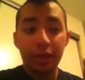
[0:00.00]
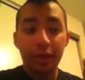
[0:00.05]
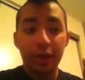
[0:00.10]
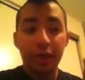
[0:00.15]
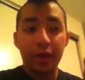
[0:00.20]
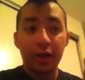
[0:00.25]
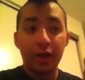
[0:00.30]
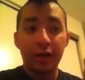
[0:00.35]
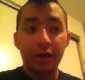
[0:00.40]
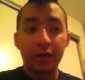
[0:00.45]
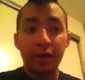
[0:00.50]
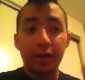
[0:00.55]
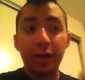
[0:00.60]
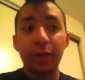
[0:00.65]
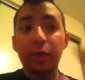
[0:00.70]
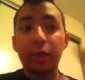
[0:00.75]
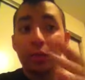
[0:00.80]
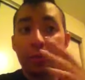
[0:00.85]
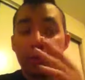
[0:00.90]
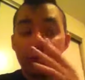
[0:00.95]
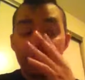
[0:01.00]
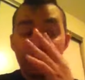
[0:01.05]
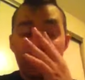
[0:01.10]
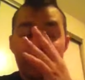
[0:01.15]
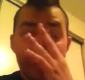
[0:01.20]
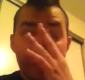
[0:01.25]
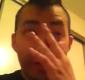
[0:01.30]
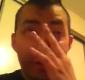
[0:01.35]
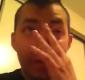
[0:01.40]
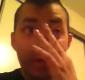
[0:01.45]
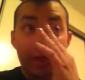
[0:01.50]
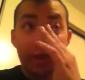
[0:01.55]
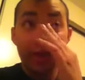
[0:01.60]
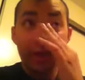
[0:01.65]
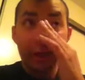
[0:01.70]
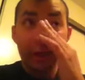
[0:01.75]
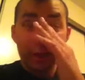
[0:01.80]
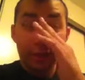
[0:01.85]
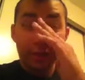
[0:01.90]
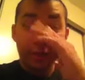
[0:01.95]
The Deadpool one's funny.
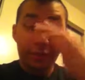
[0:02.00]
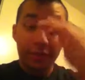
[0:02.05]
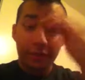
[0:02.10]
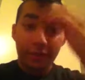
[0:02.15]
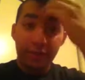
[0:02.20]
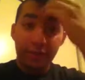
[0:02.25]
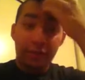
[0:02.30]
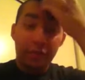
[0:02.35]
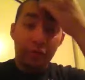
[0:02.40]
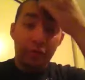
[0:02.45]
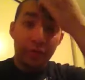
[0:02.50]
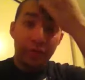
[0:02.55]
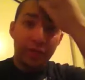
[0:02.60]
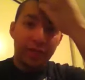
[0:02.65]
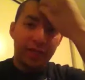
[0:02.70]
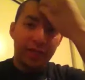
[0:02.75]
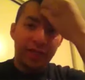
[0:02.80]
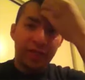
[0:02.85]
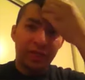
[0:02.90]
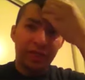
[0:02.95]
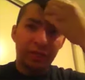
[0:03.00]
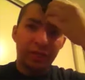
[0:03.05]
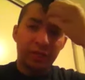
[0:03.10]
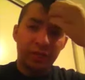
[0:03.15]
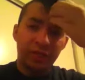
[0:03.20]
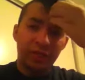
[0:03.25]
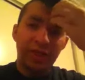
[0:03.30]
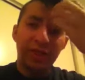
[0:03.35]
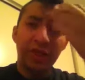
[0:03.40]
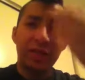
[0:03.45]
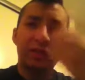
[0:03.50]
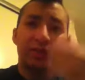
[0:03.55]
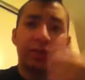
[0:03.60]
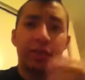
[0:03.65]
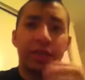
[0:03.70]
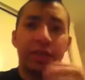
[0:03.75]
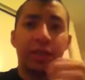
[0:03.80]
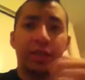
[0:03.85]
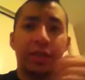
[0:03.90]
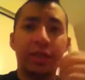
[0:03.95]
The Fearsome Four one's actually really
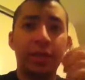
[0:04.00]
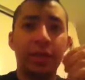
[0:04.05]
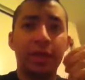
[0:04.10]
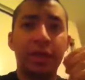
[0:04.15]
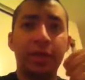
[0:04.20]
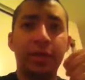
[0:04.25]
interesting.